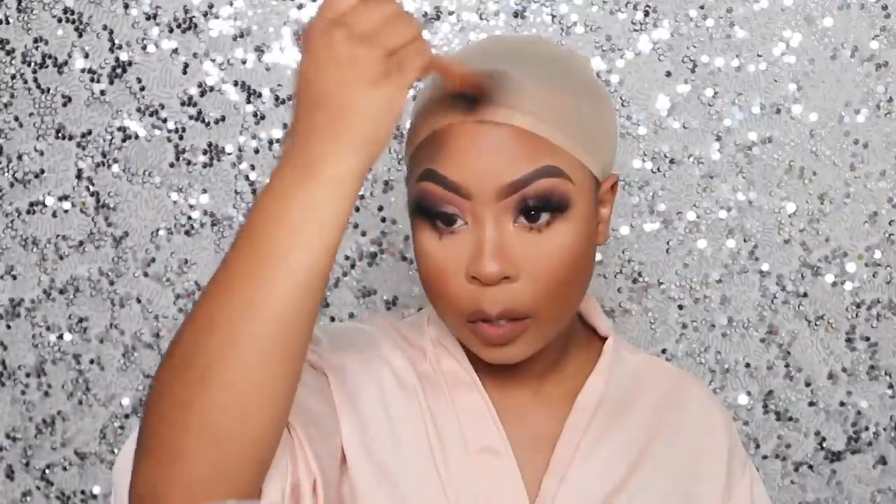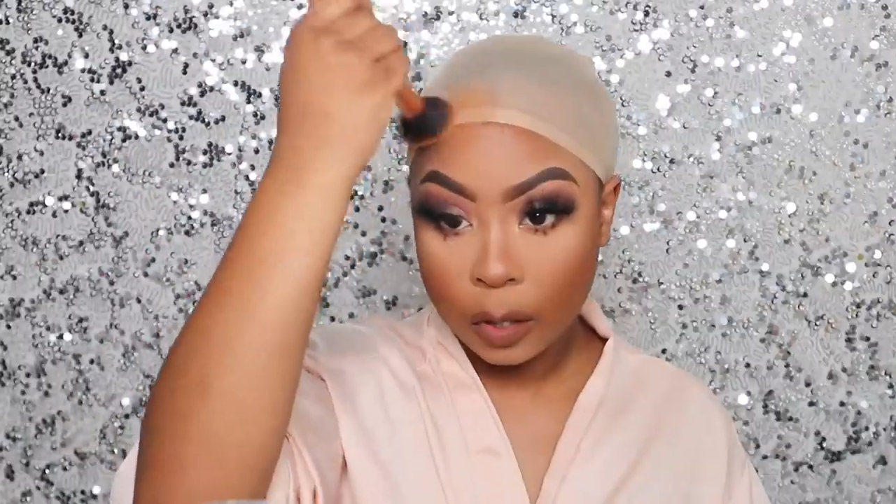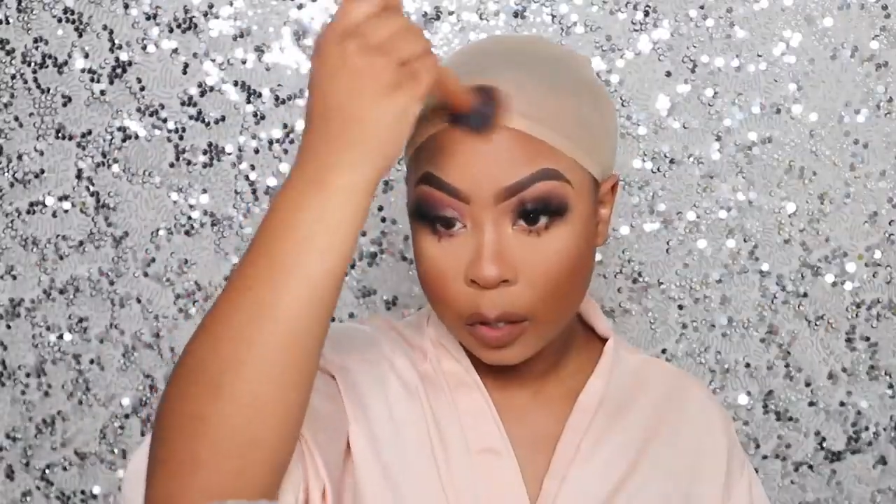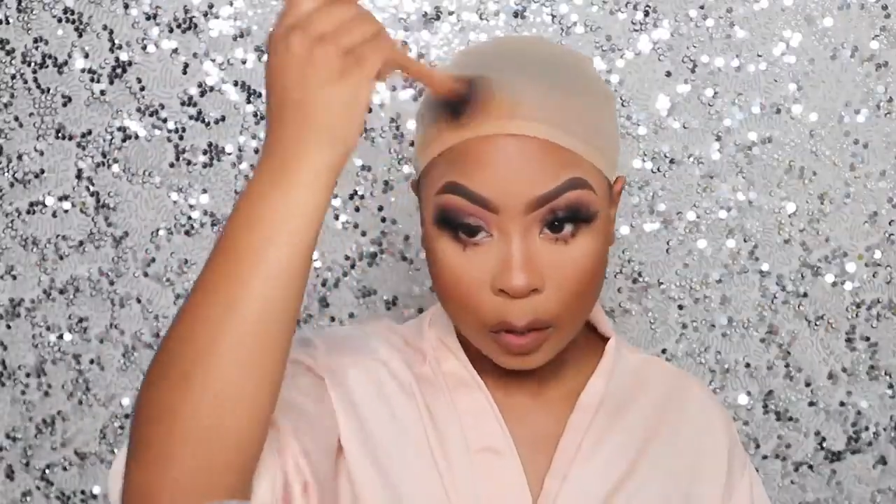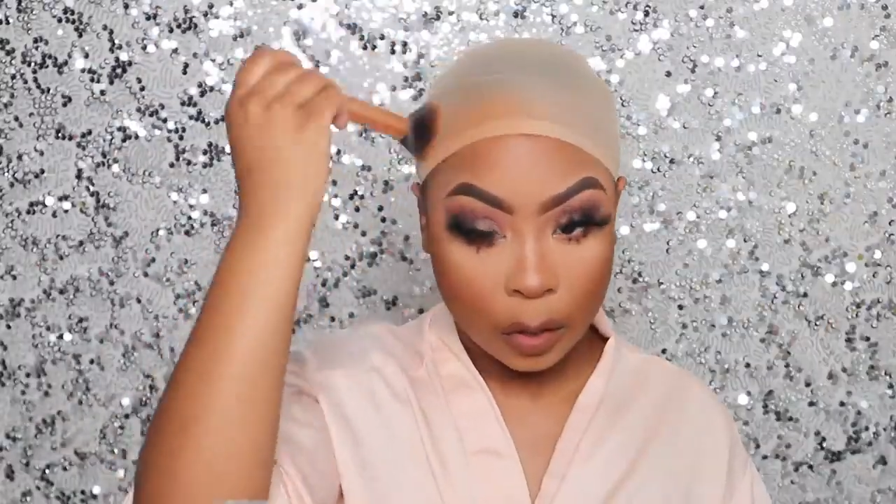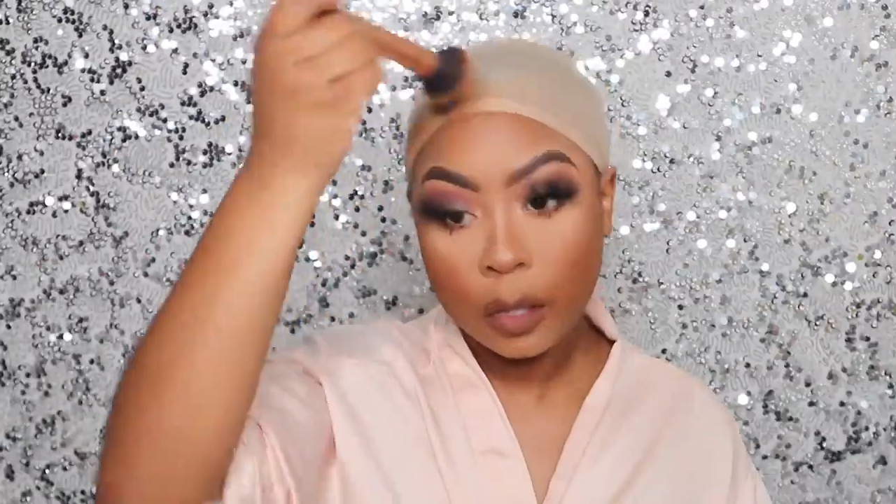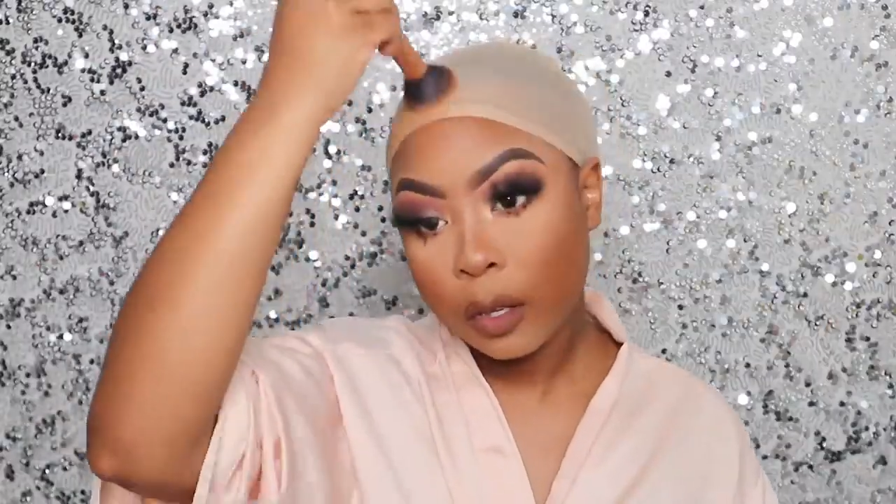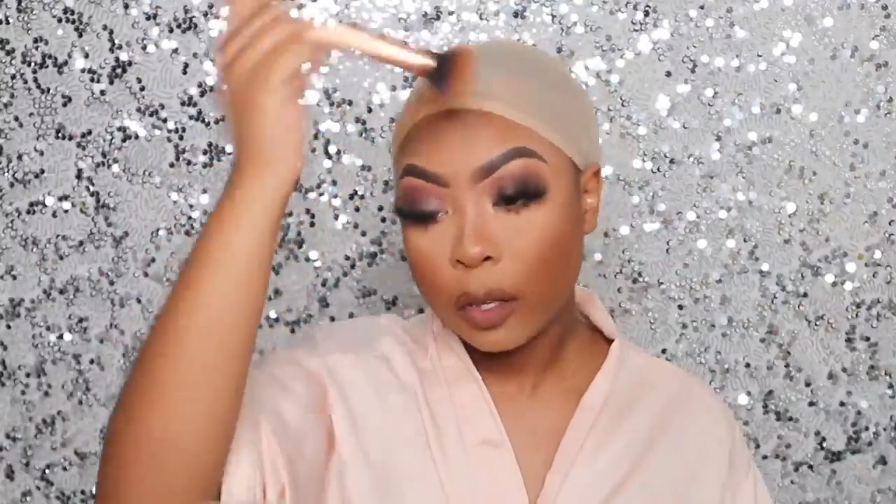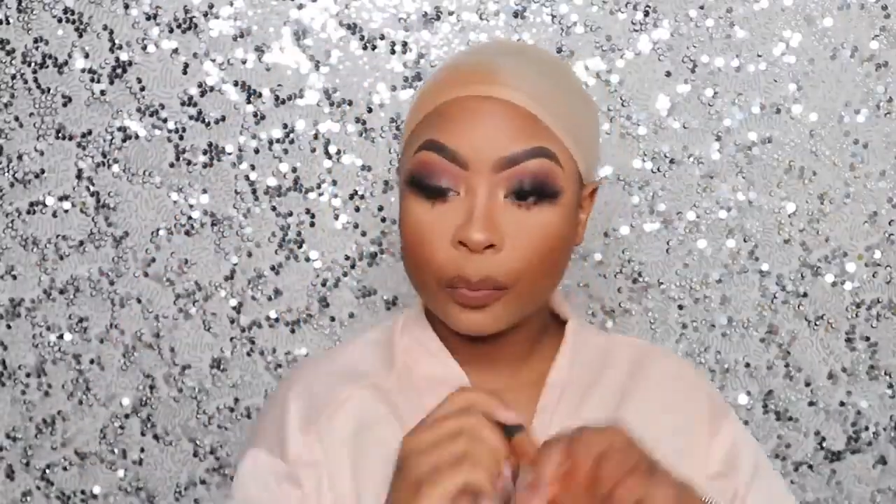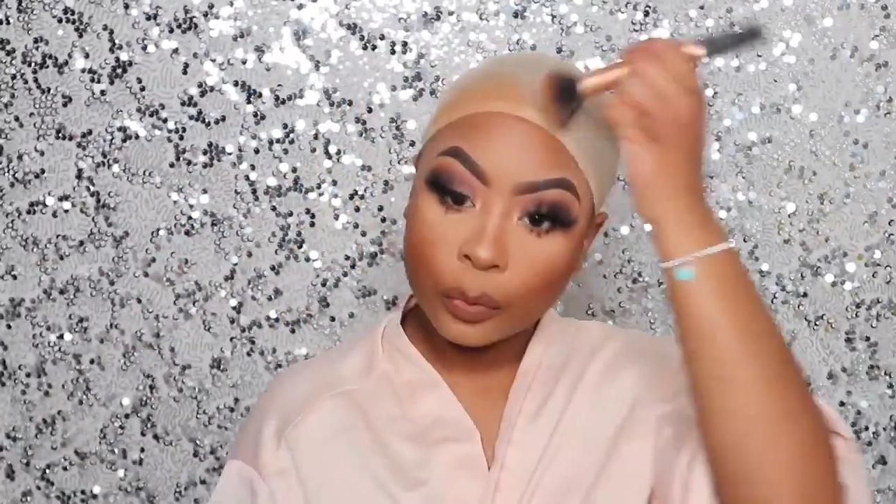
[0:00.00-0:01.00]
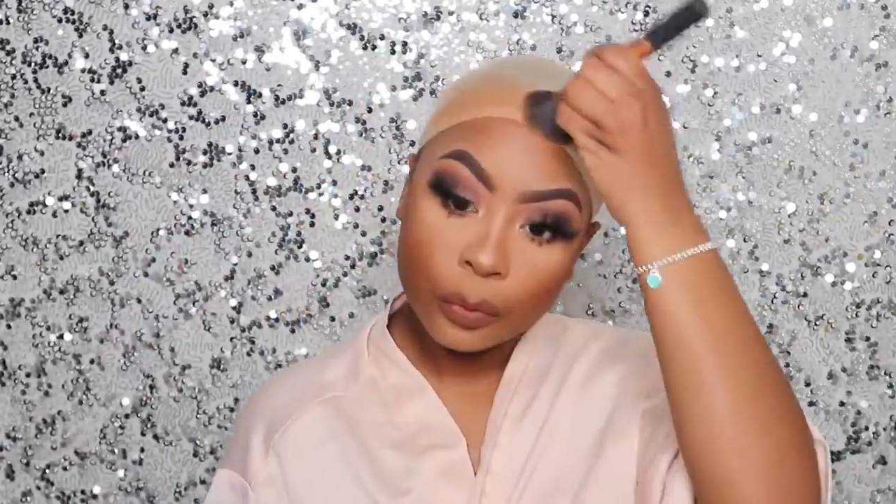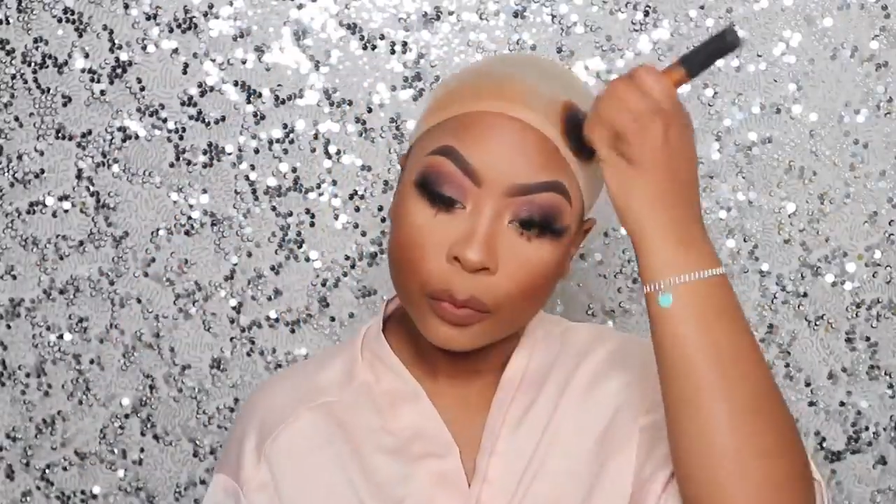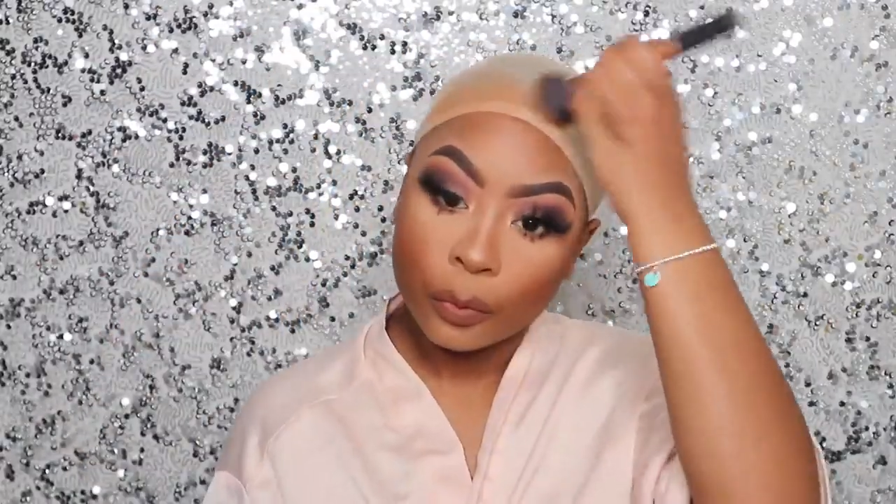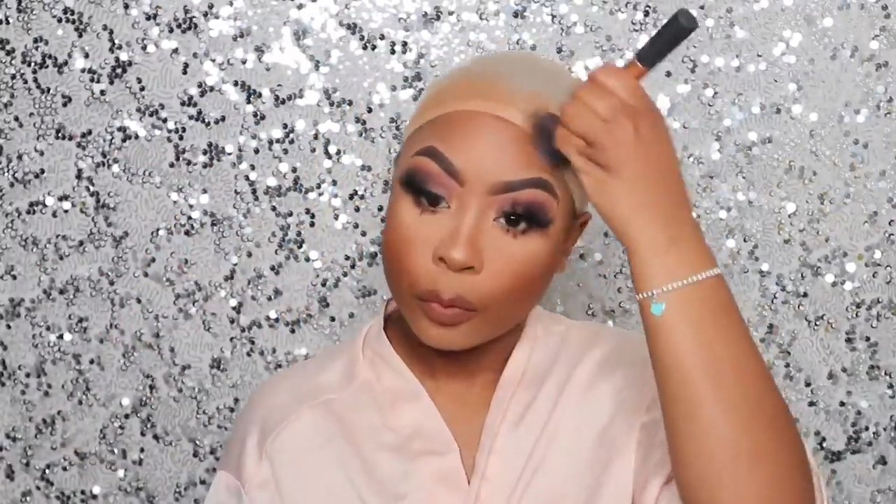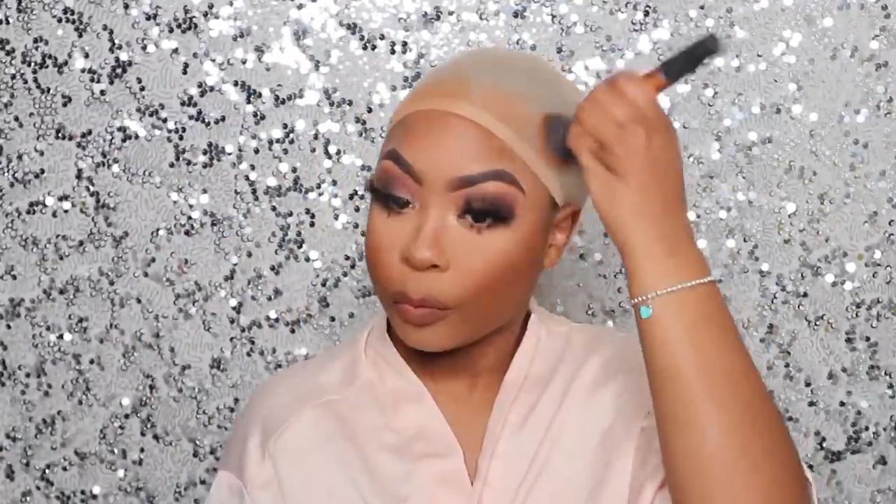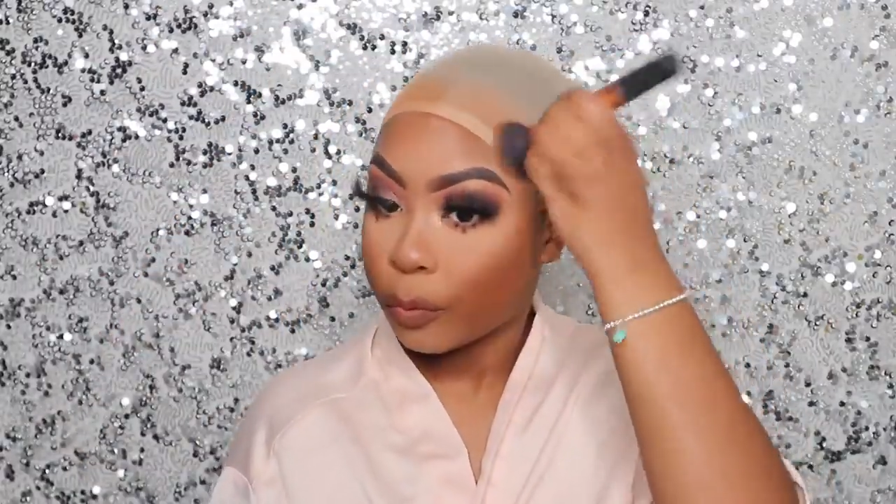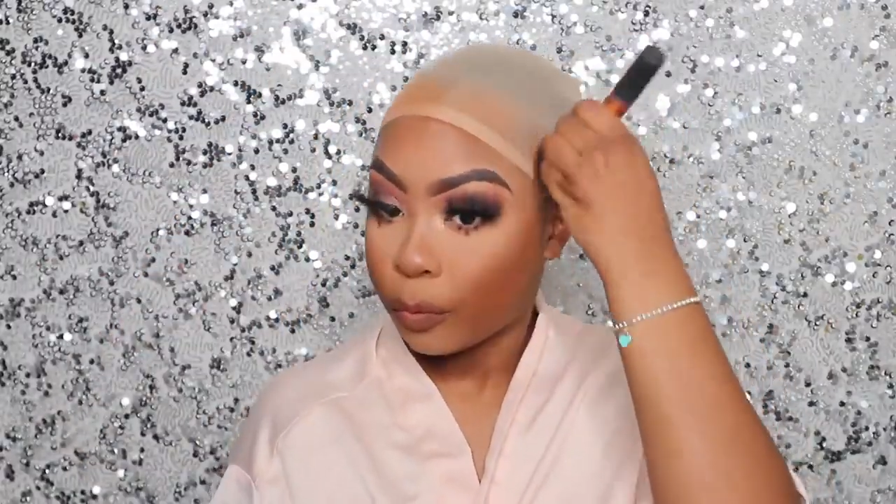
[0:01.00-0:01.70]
put a little bit of foundation in